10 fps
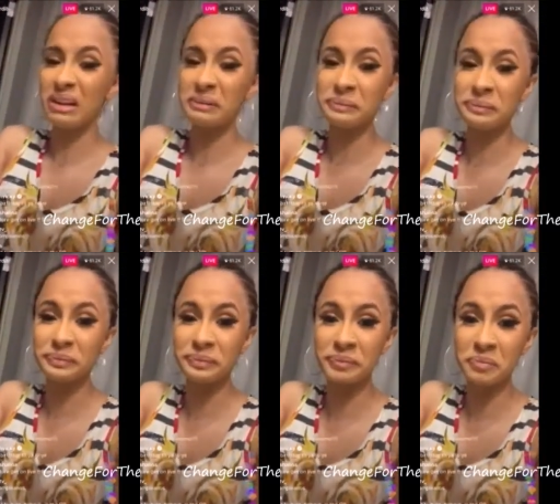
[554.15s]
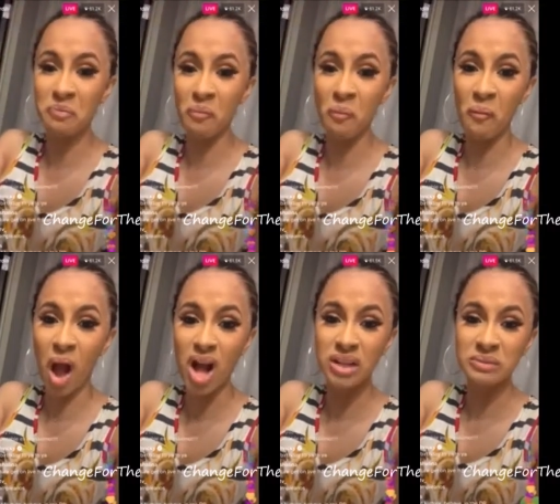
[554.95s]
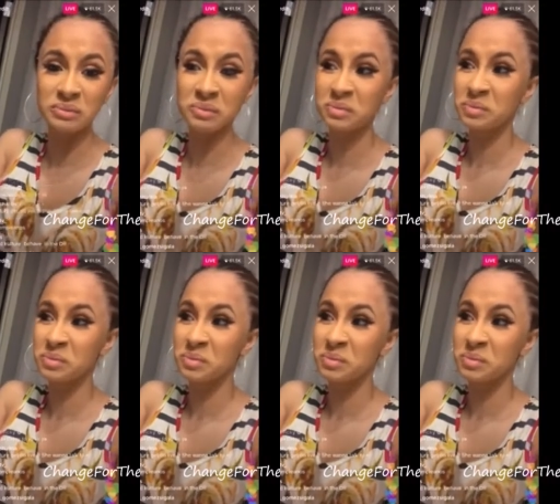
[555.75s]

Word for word: Mama. I'm not eating sweet potato.